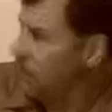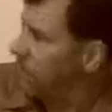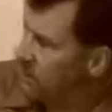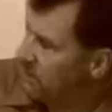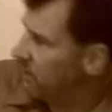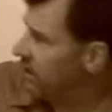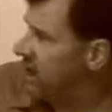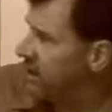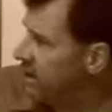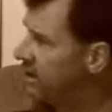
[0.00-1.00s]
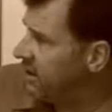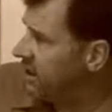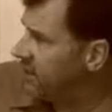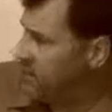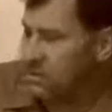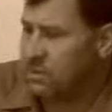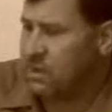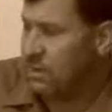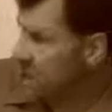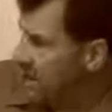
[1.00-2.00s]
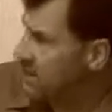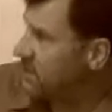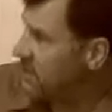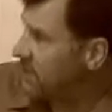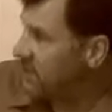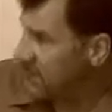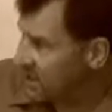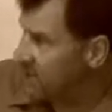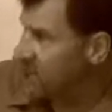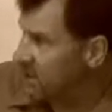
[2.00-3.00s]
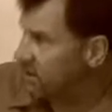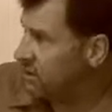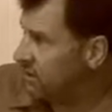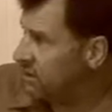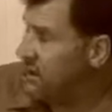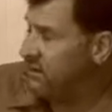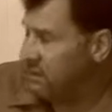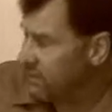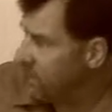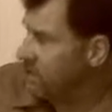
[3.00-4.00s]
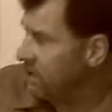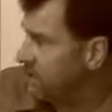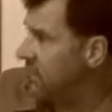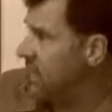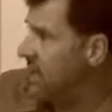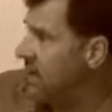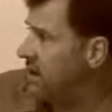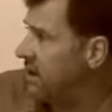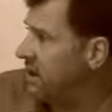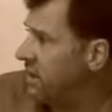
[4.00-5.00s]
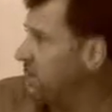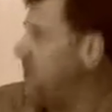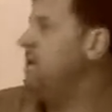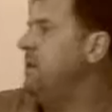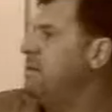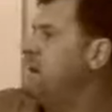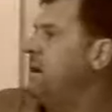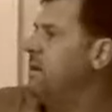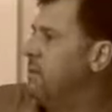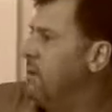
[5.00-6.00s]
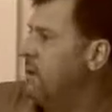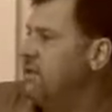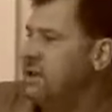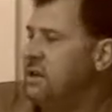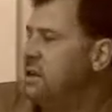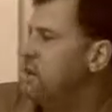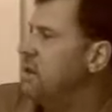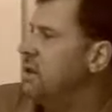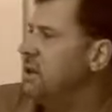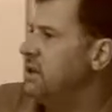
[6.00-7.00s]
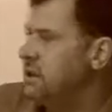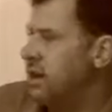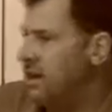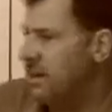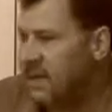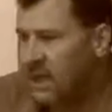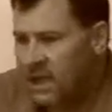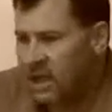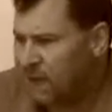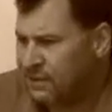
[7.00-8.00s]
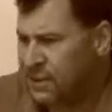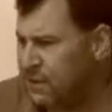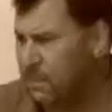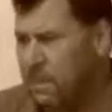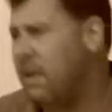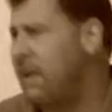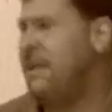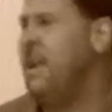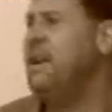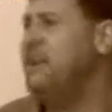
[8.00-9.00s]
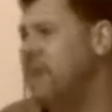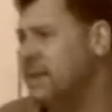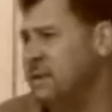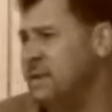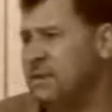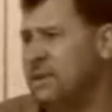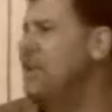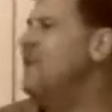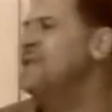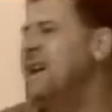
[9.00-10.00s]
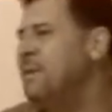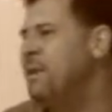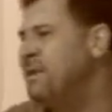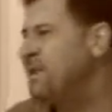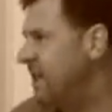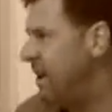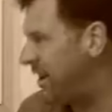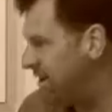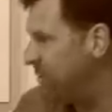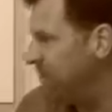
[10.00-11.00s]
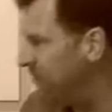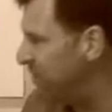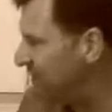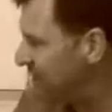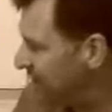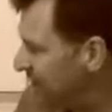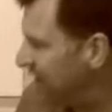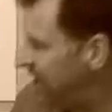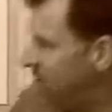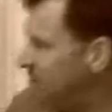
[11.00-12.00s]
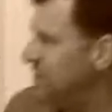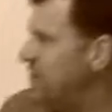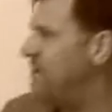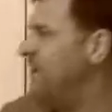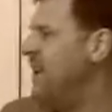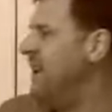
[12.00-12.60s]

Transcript: were playing with Greg, and it was one of the best classic rock shows I've ever seen in this valley. I've seen you on a roll. I've seen you do things. Uh, all of a sudden, you'll pull out Hendrix. That was a long time ago at Scotty's when we were doing those jams, you know.